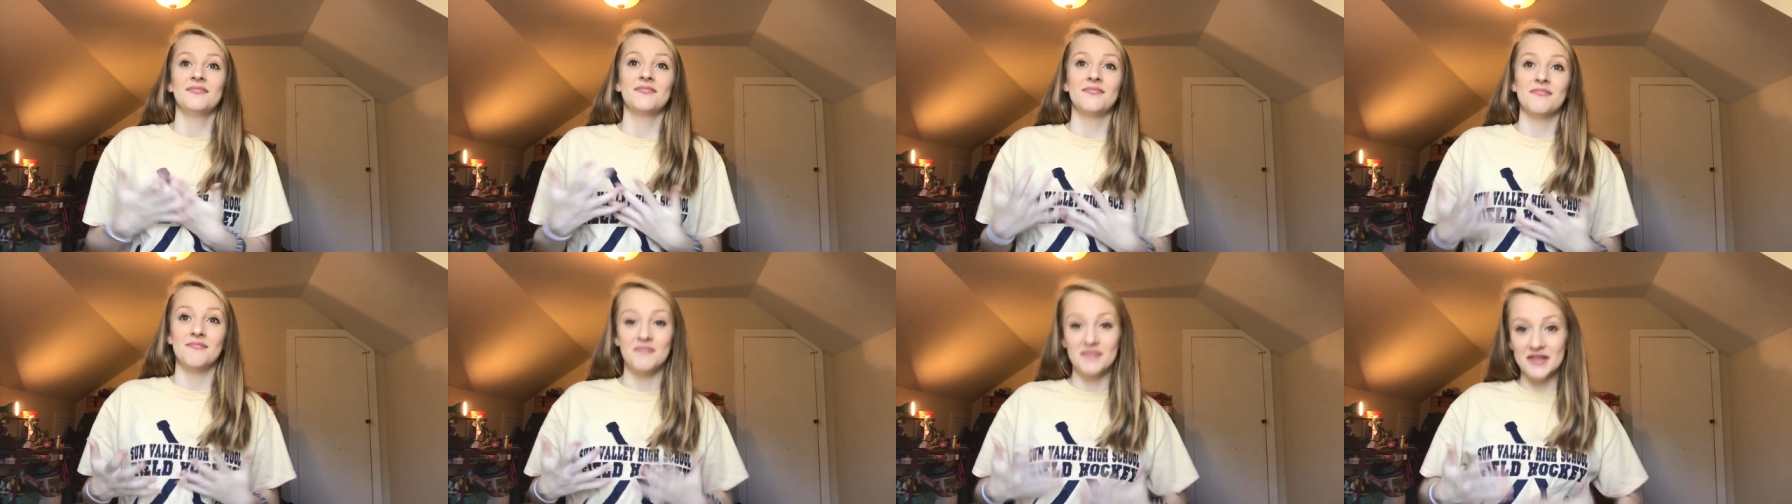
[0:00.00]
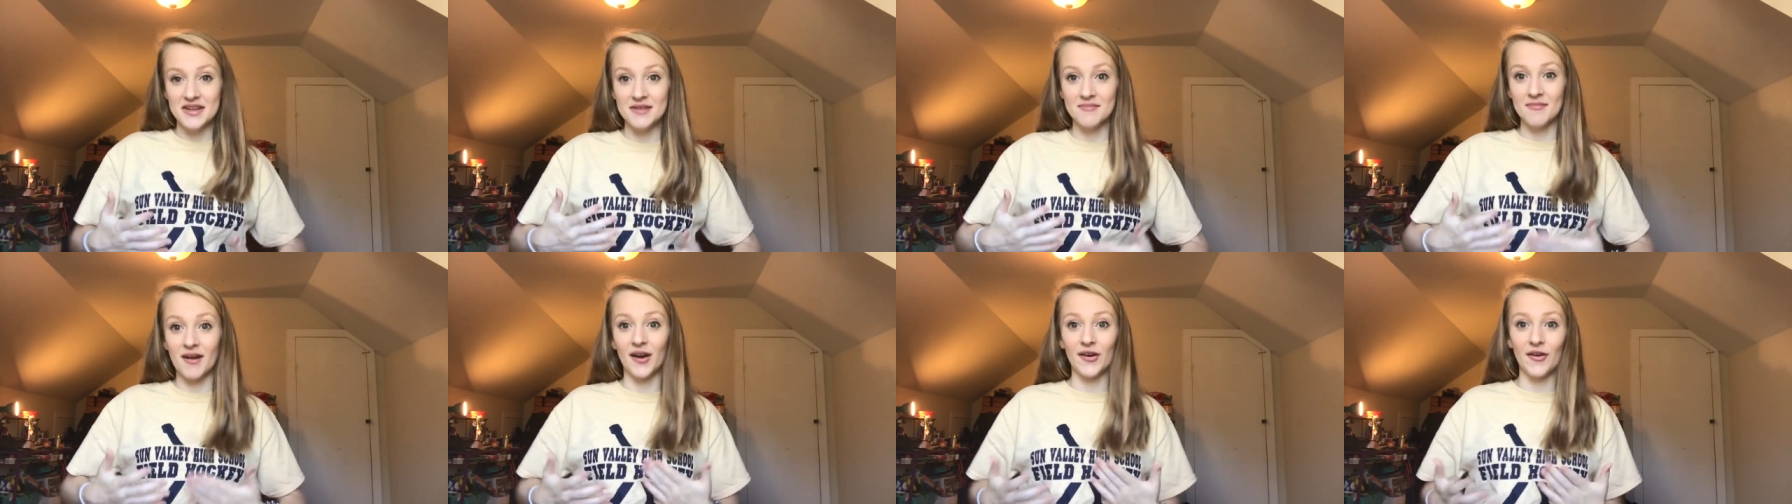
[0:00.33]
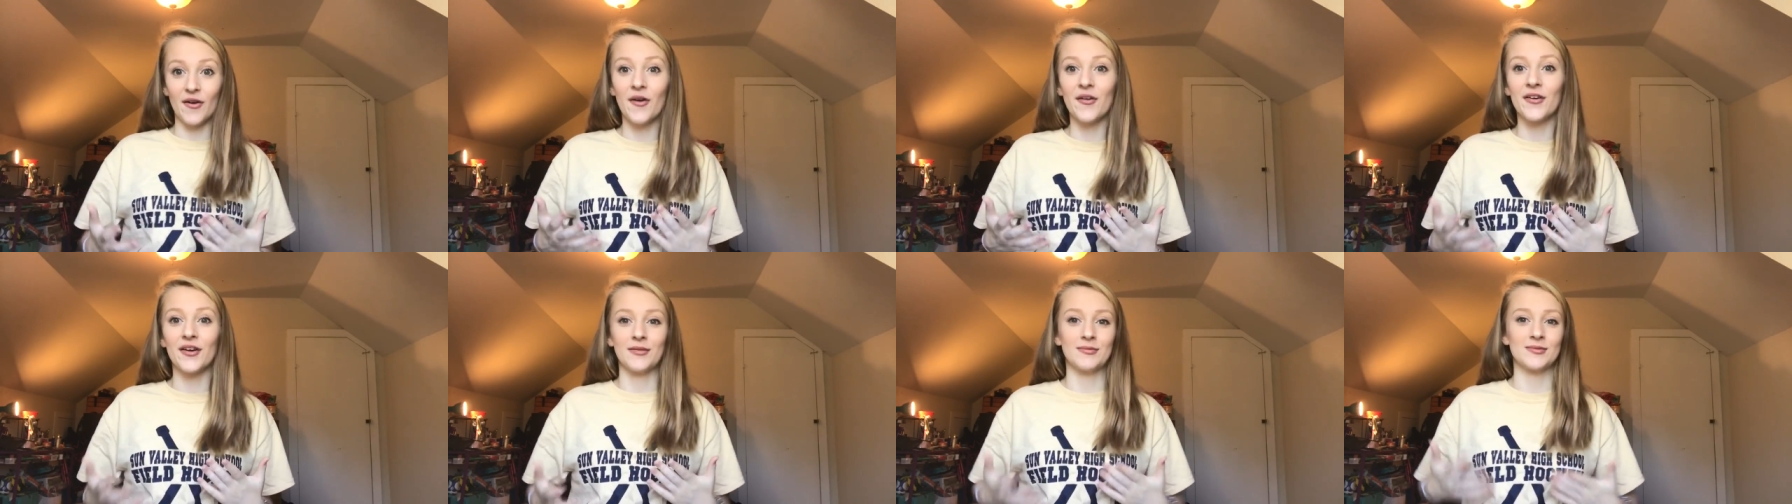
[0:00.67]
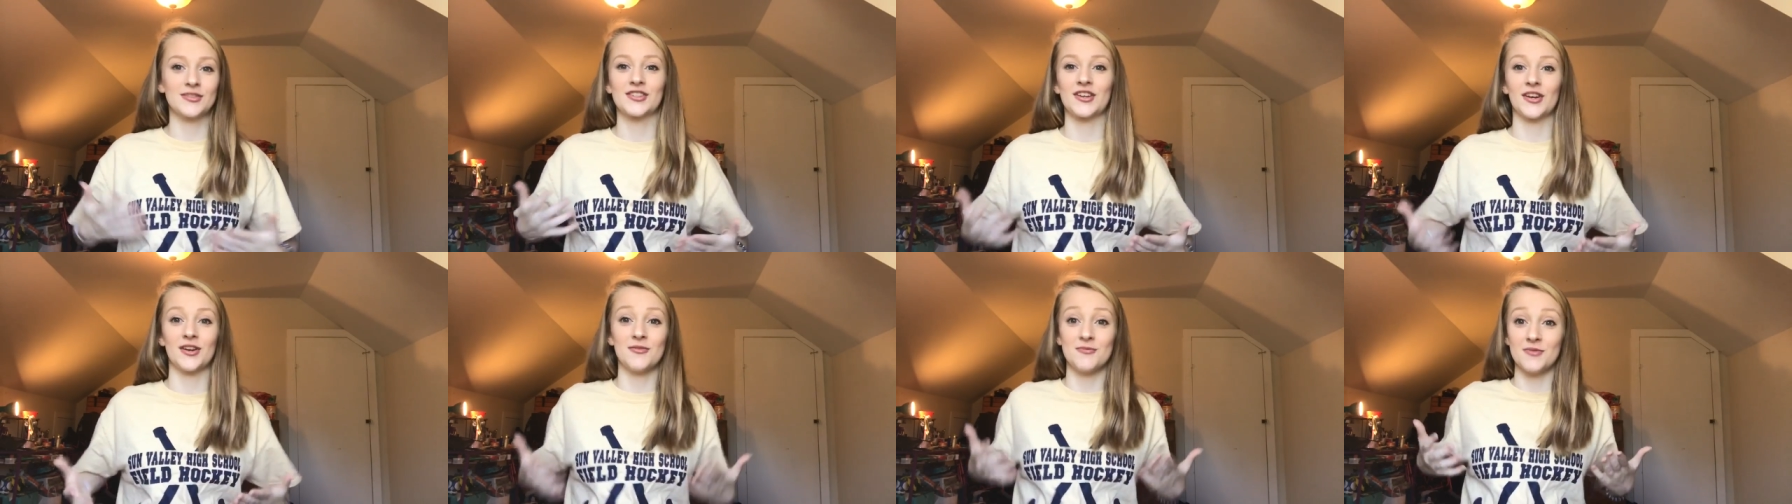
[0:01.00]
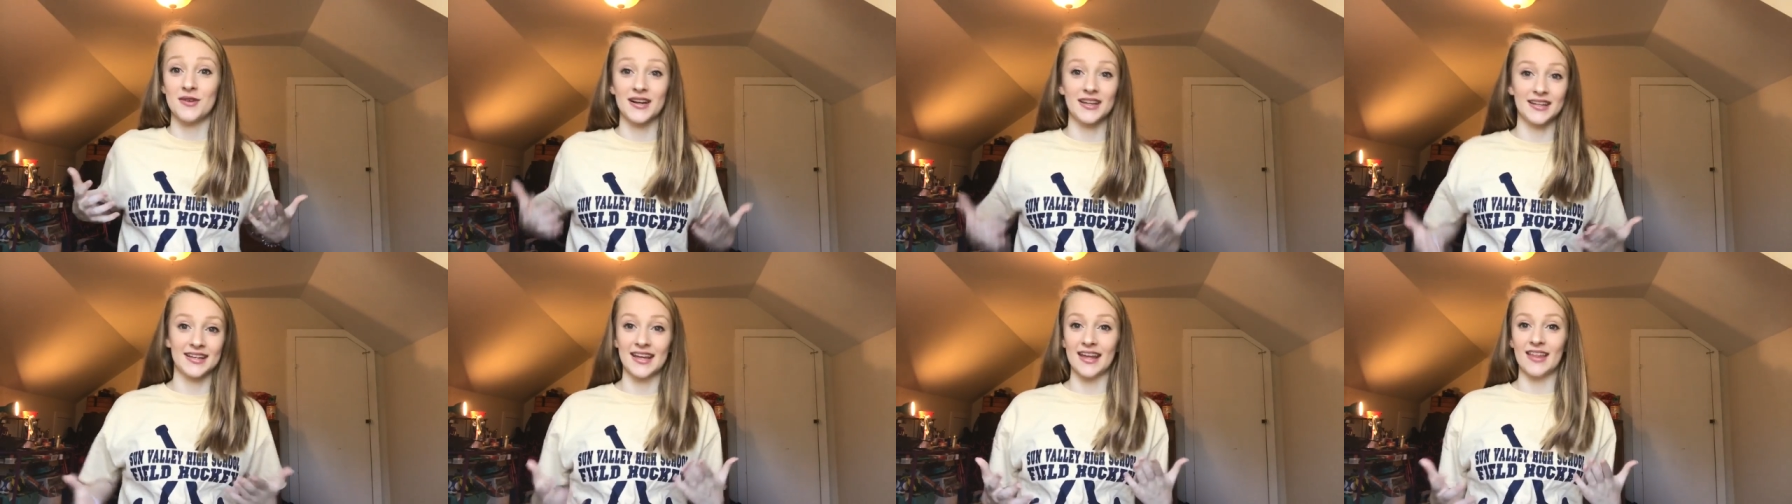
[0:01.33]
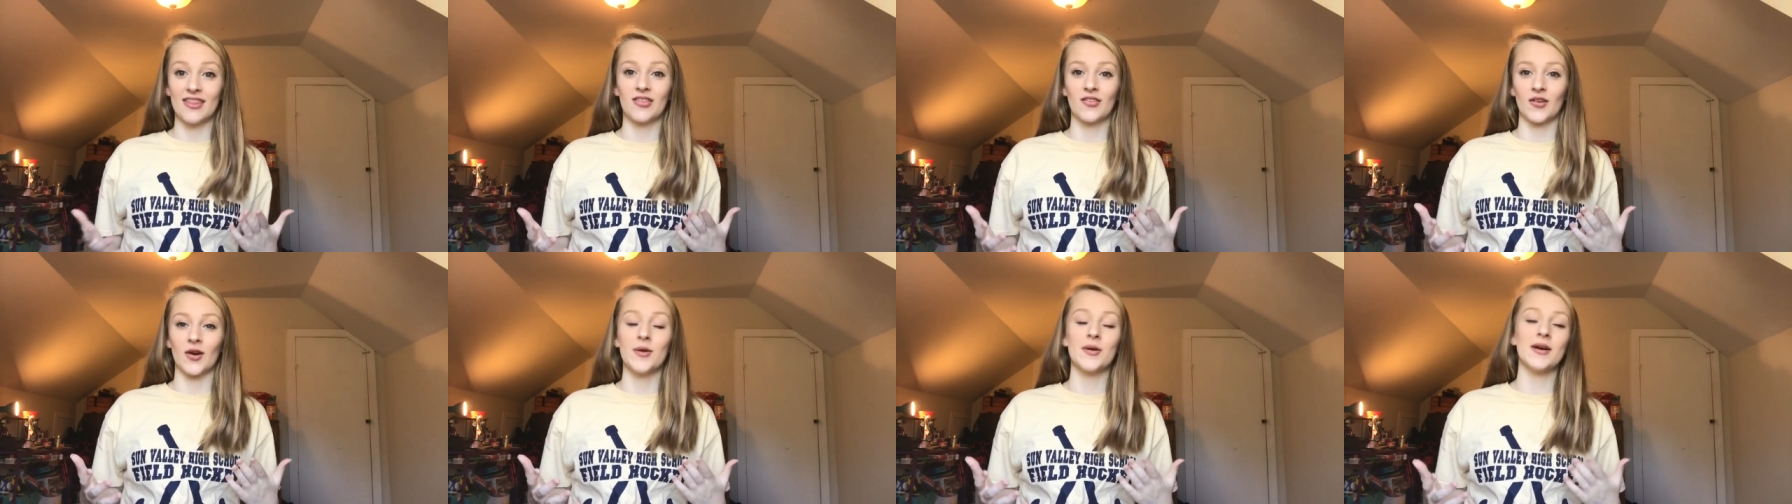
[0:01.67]
meet my daughter. I'm just going to want to get
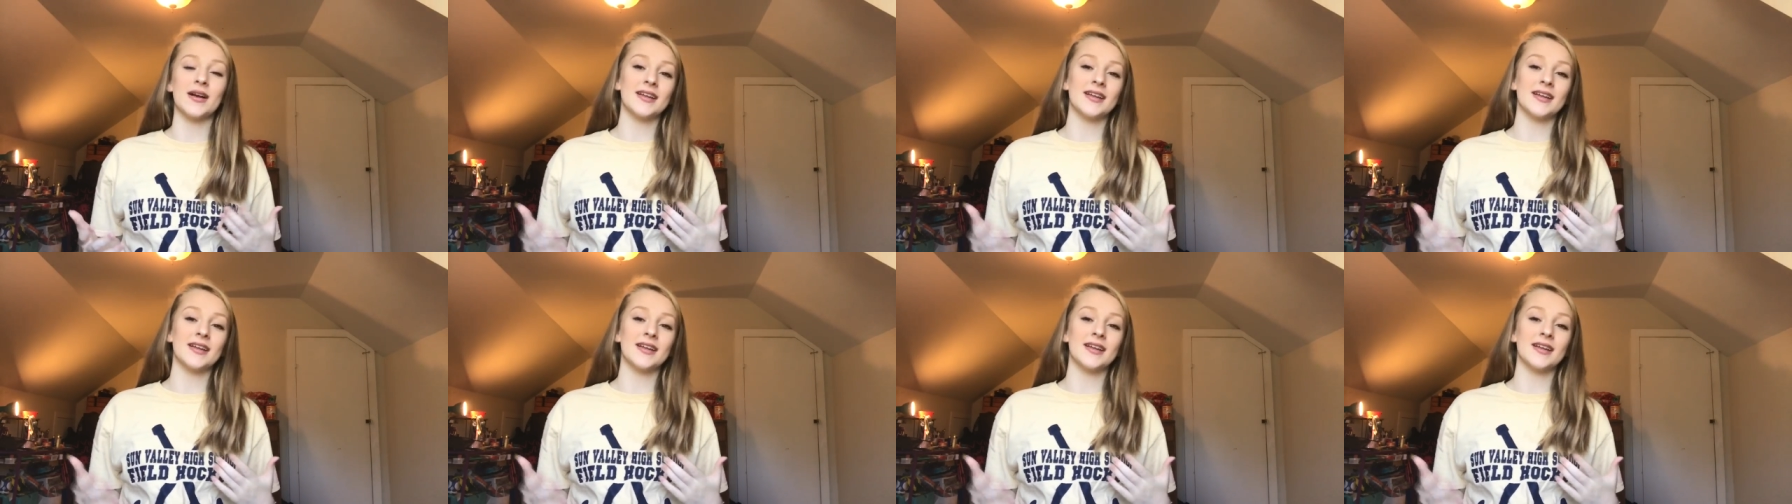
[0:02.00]
through